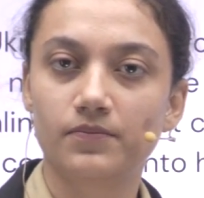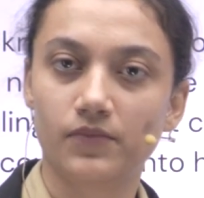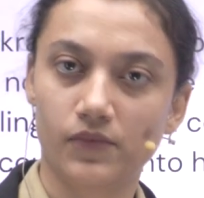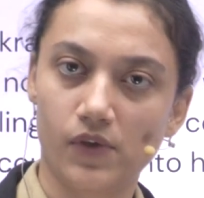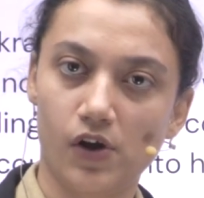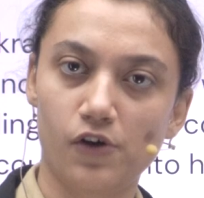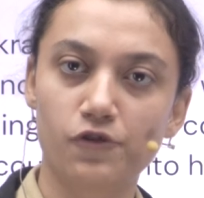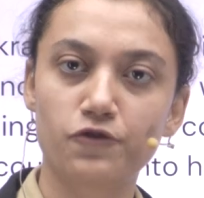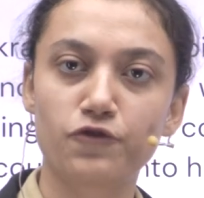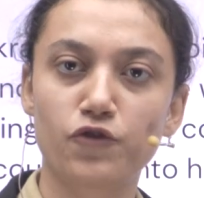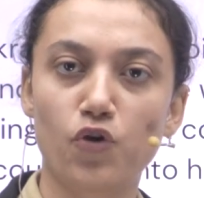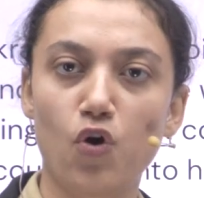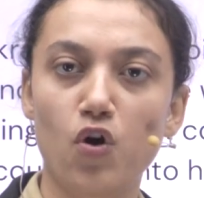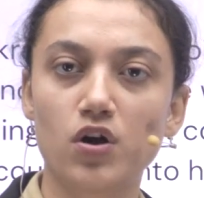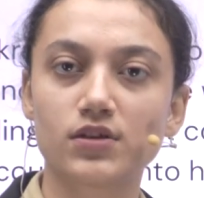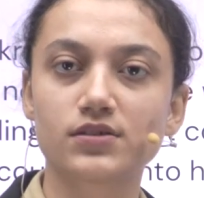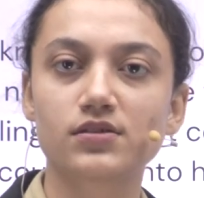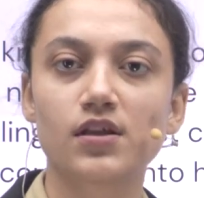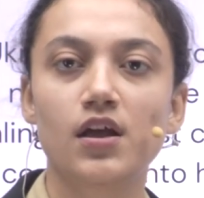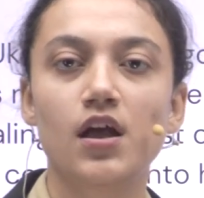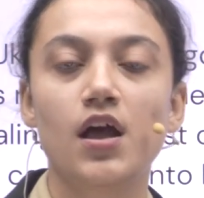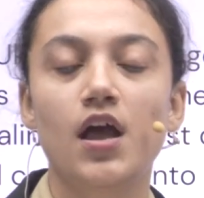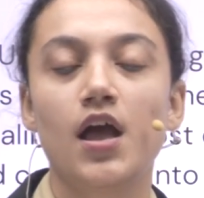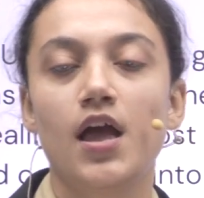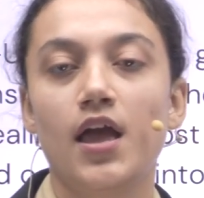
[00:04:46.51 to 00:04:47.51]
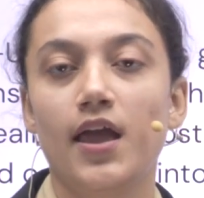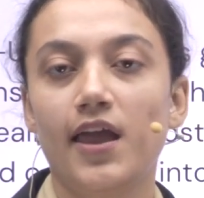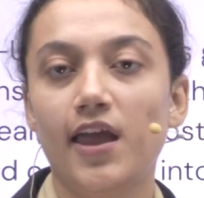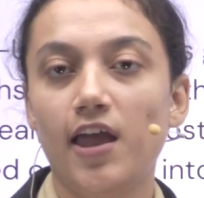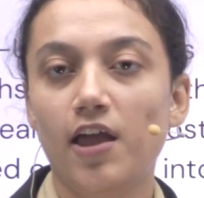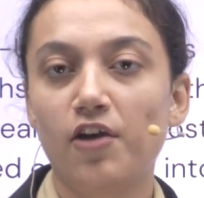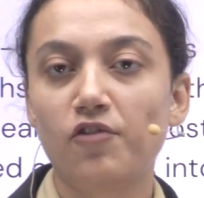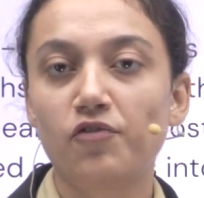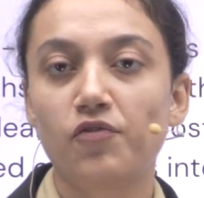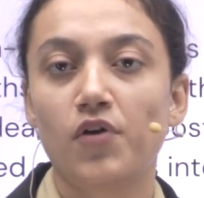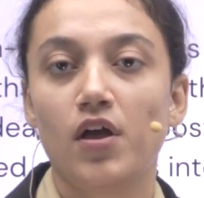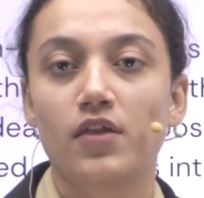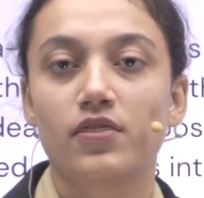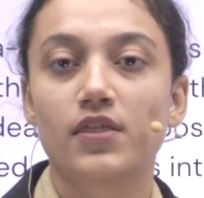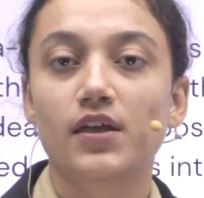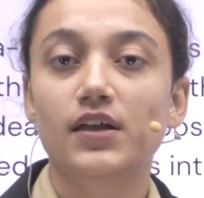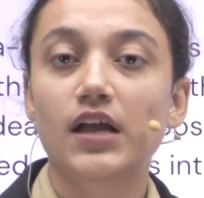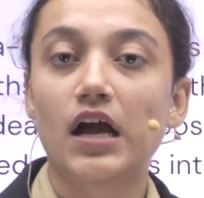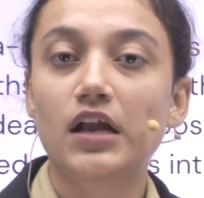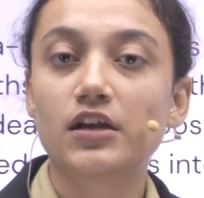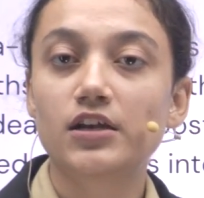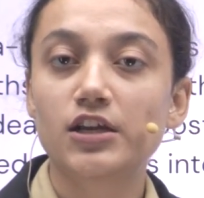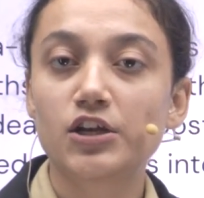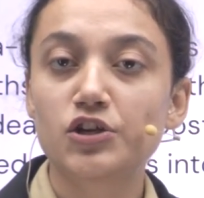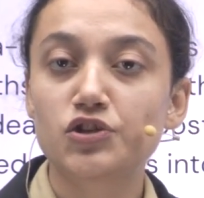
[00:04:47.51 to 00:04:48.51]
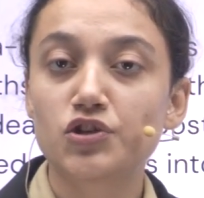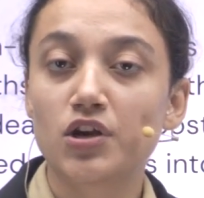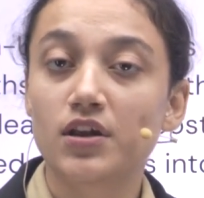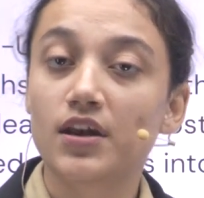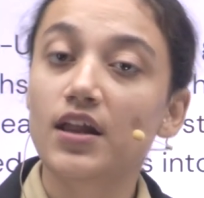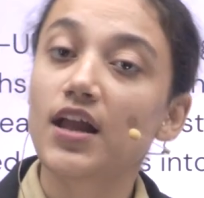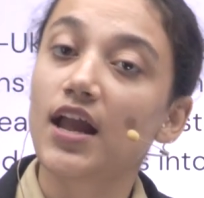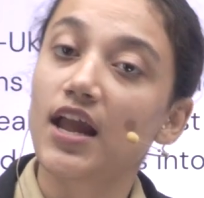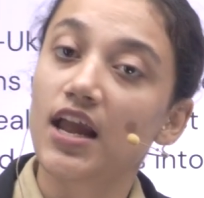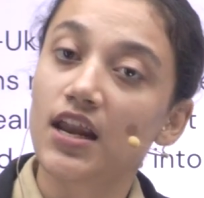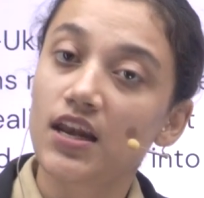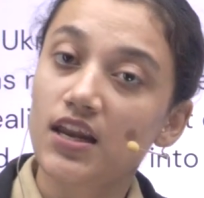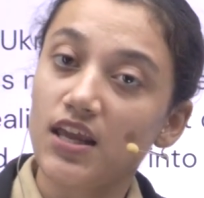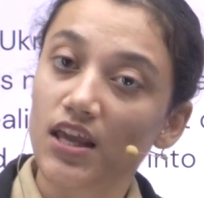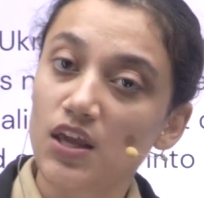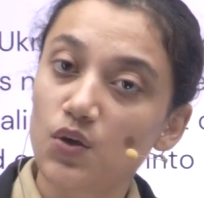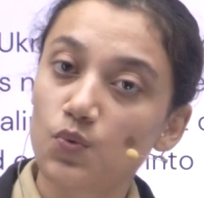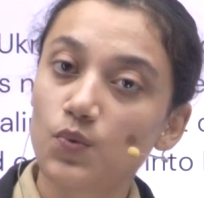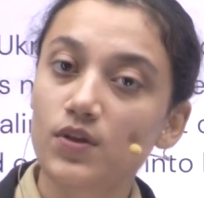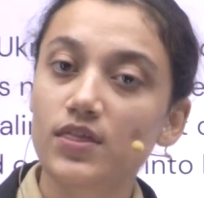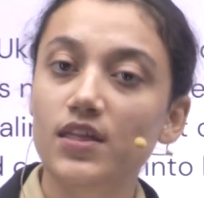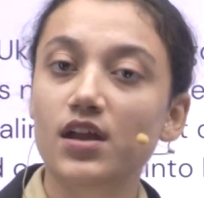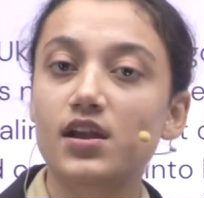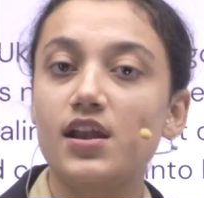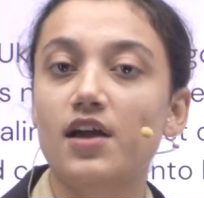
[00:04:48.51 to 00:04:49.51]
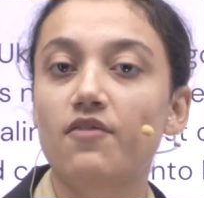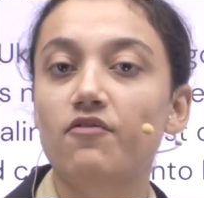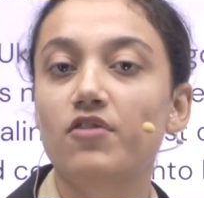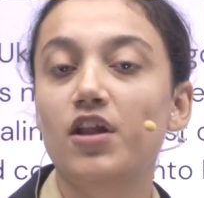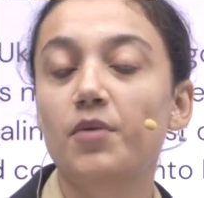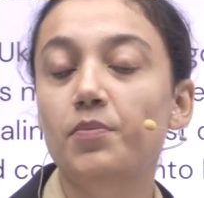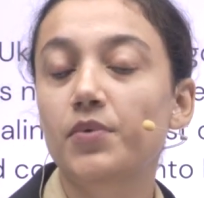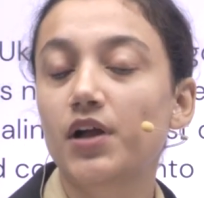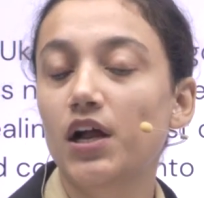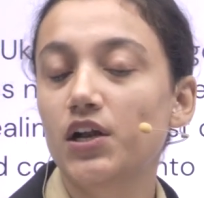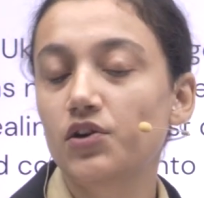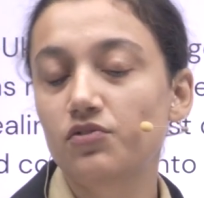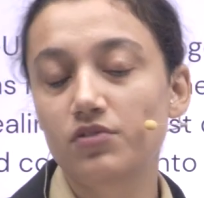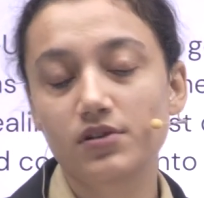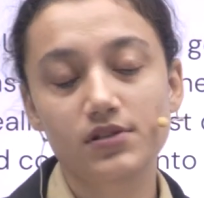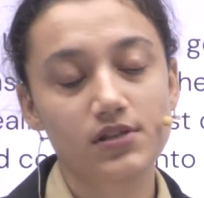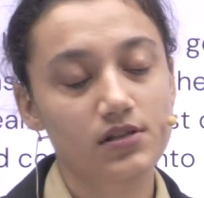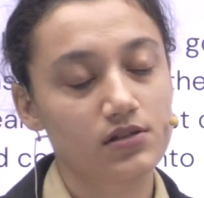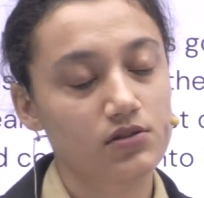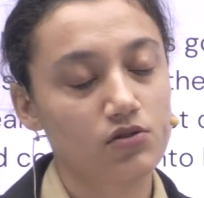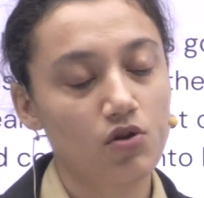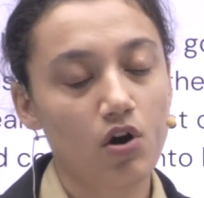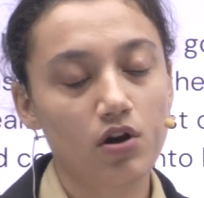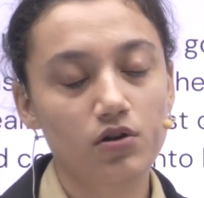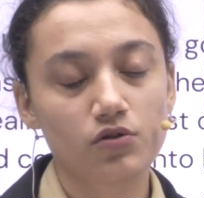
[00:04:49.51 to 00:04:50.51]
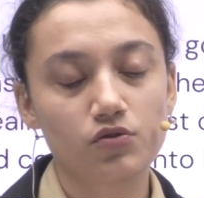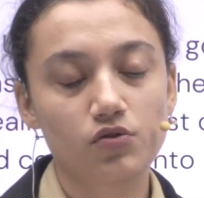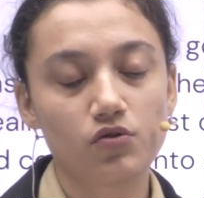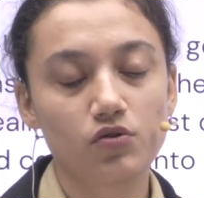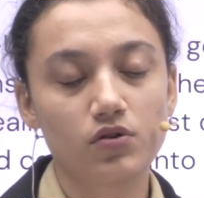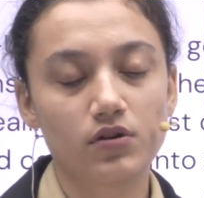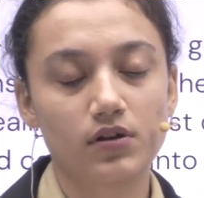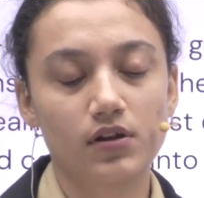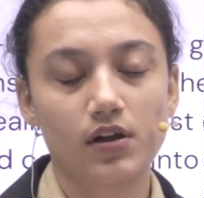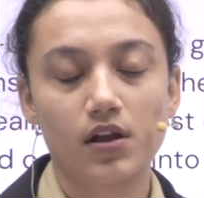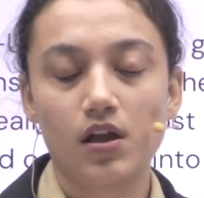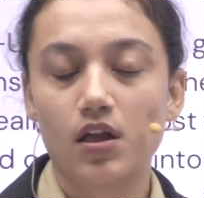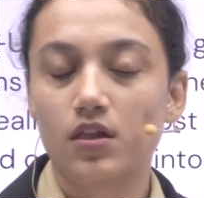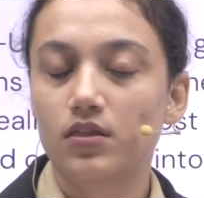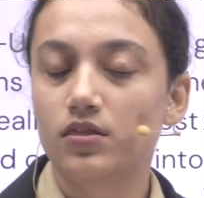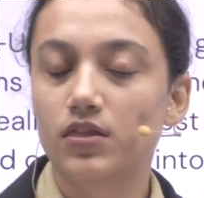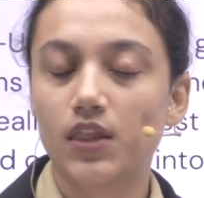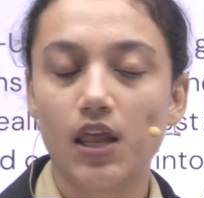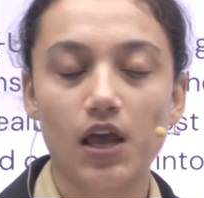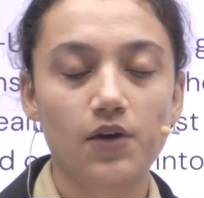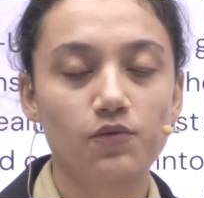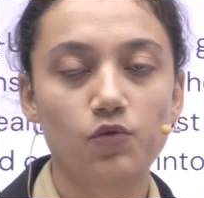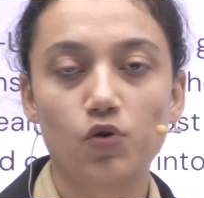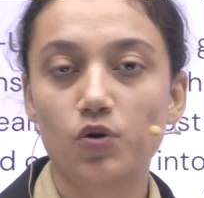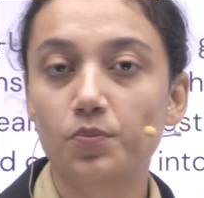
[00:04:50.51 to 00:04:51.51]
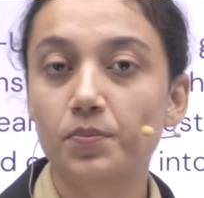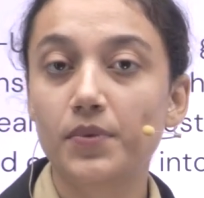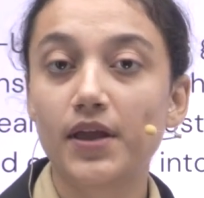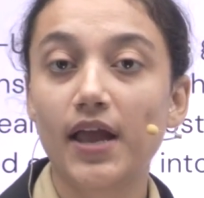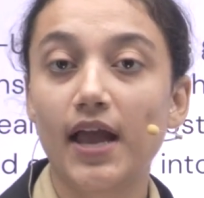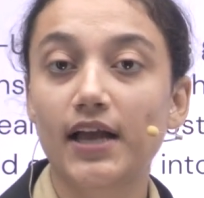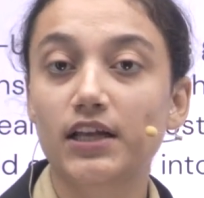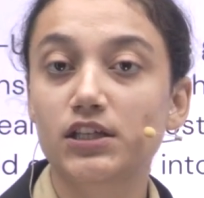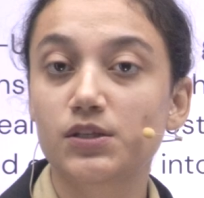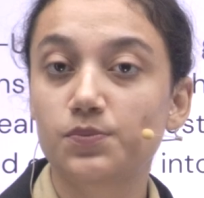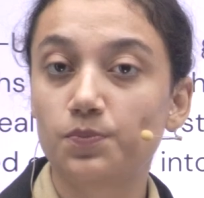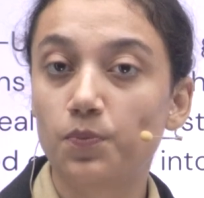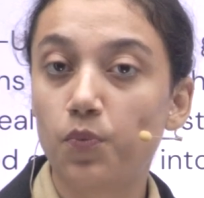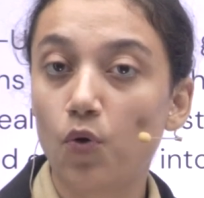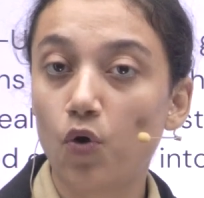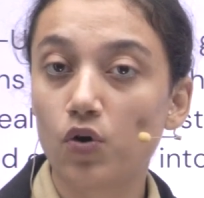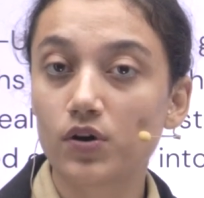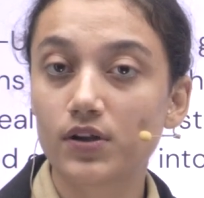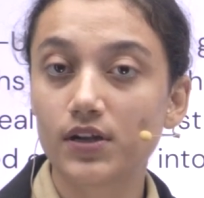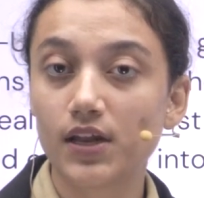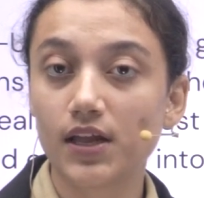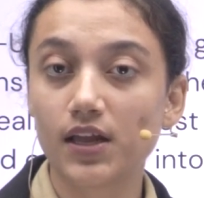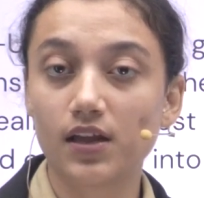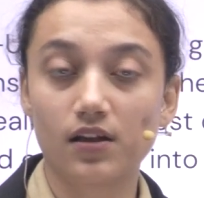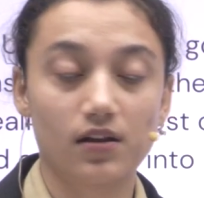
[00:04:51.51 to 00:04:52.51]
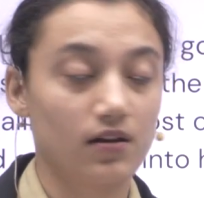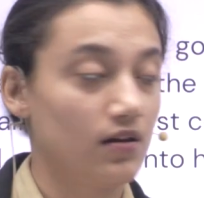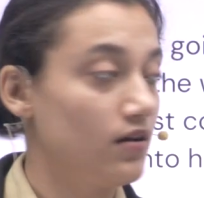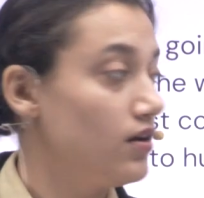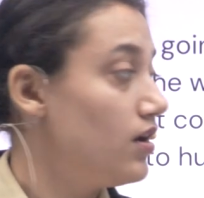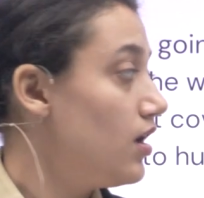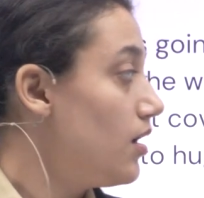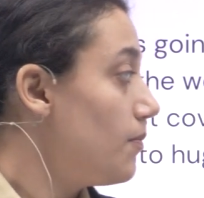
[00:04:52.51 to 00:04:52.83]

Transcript: Of course, if the condition in even the developed countries is not good, they won't be exporting,